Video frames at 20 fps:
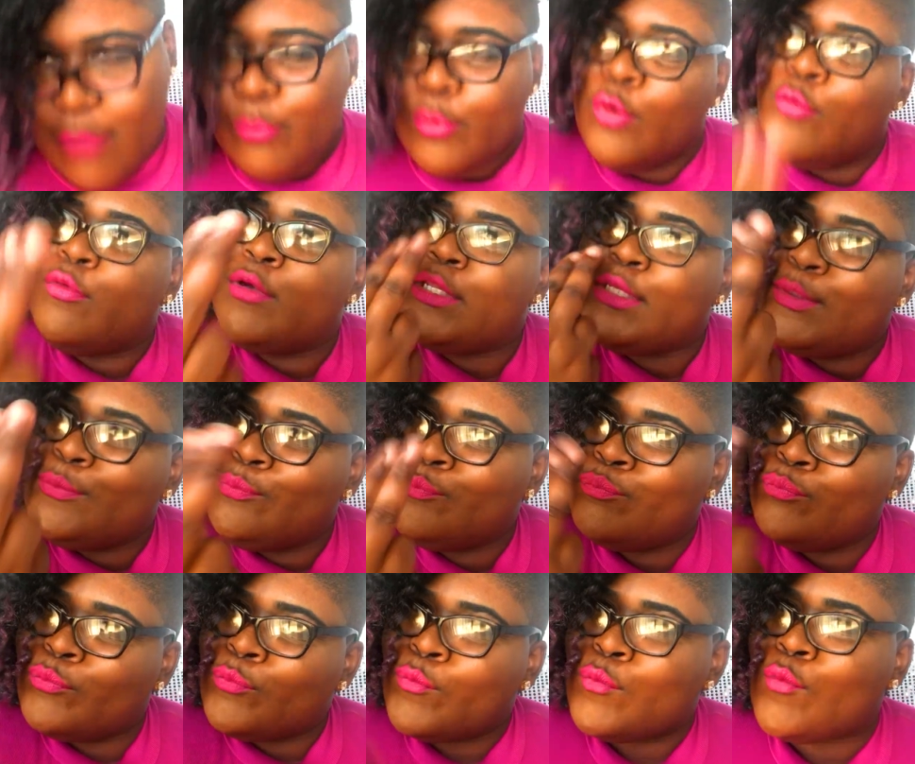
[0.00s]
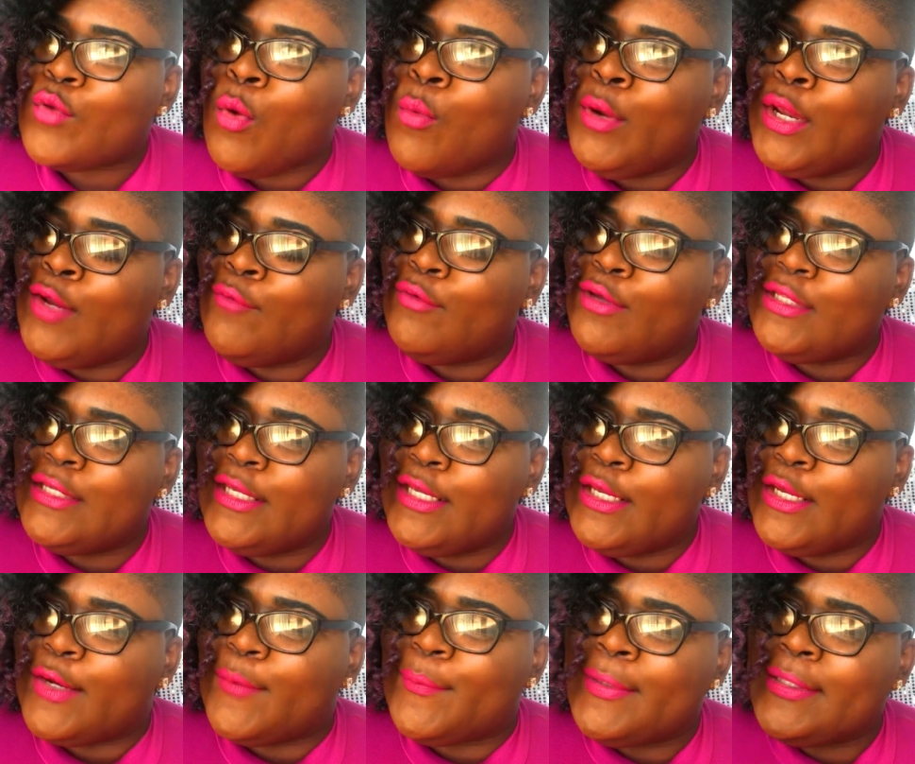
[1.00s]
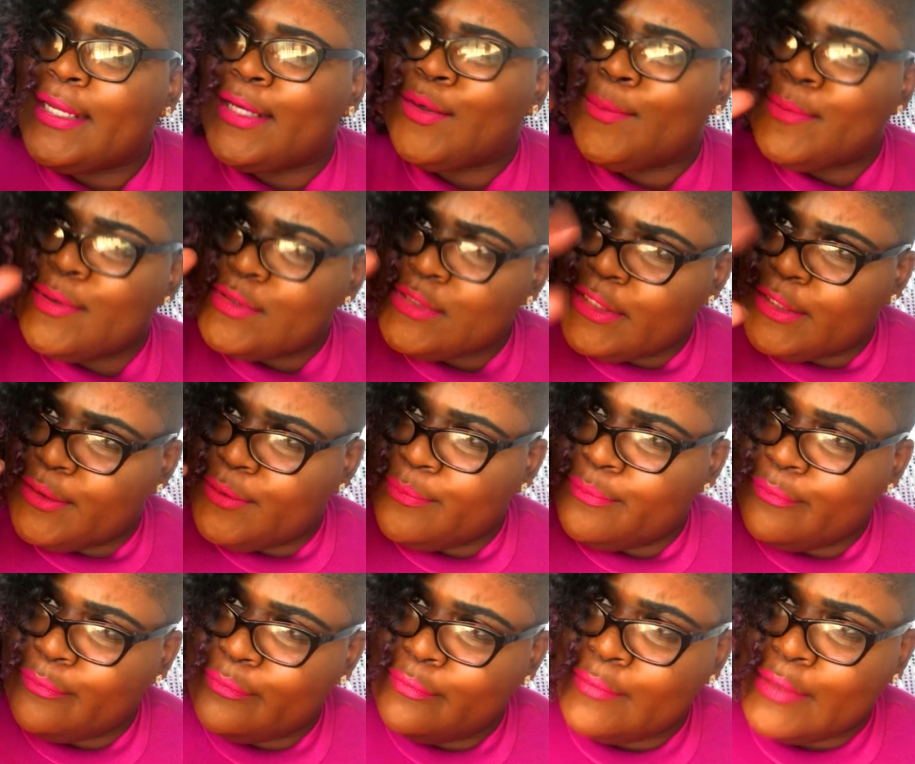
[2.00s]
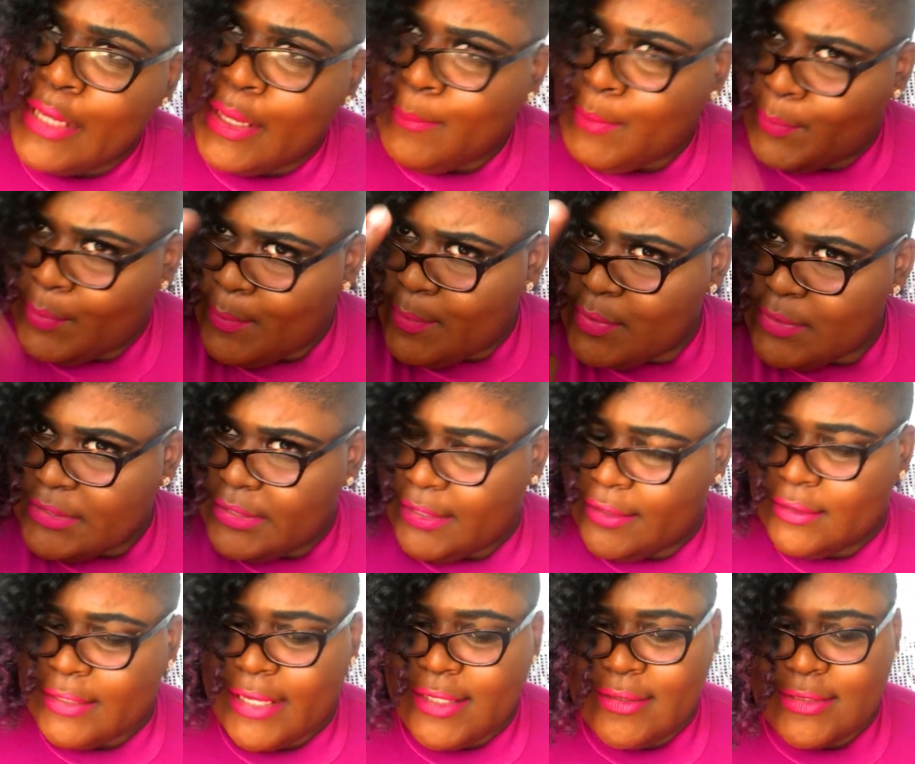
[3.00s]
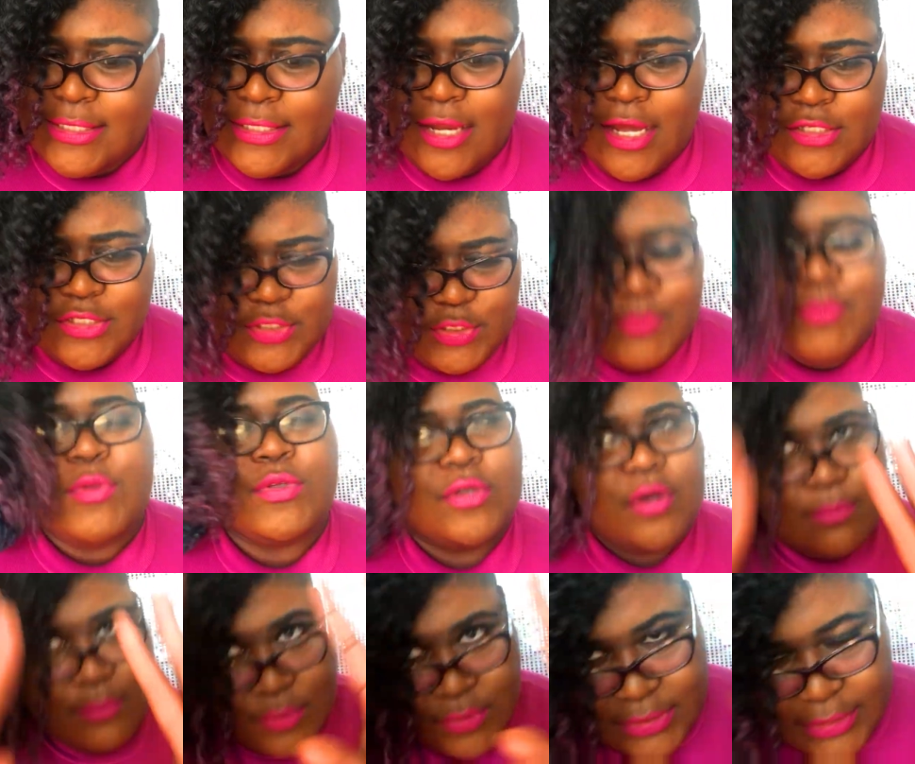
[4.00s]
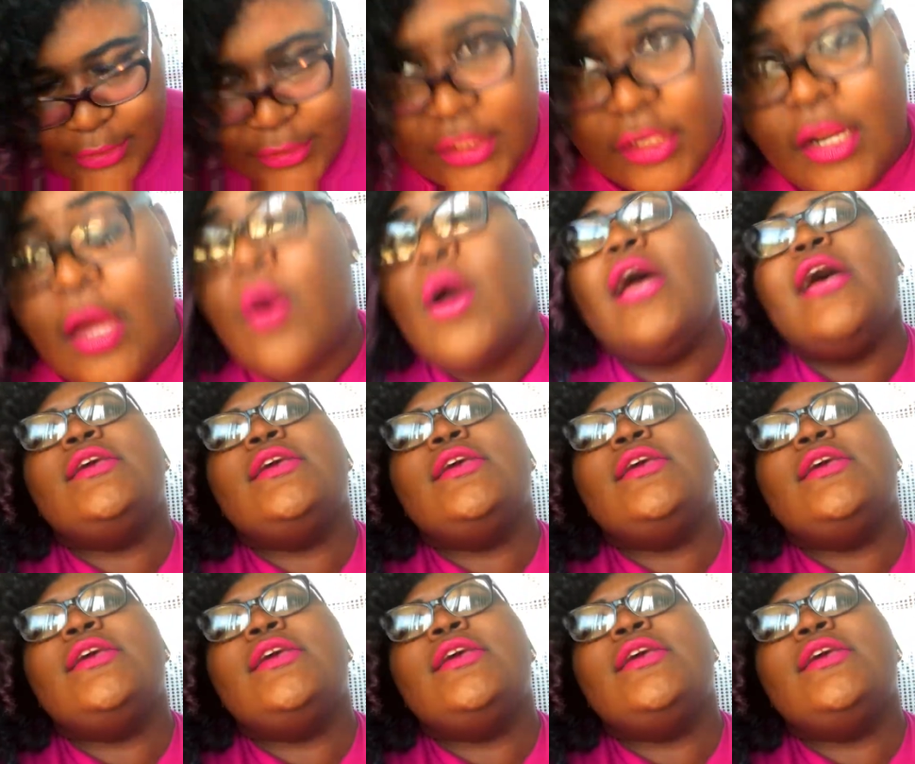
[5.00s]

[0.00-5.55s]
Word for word: Won't really, we ain't really here. We like almost there but we're almost here. Like Tanashi's music, almost there, you know.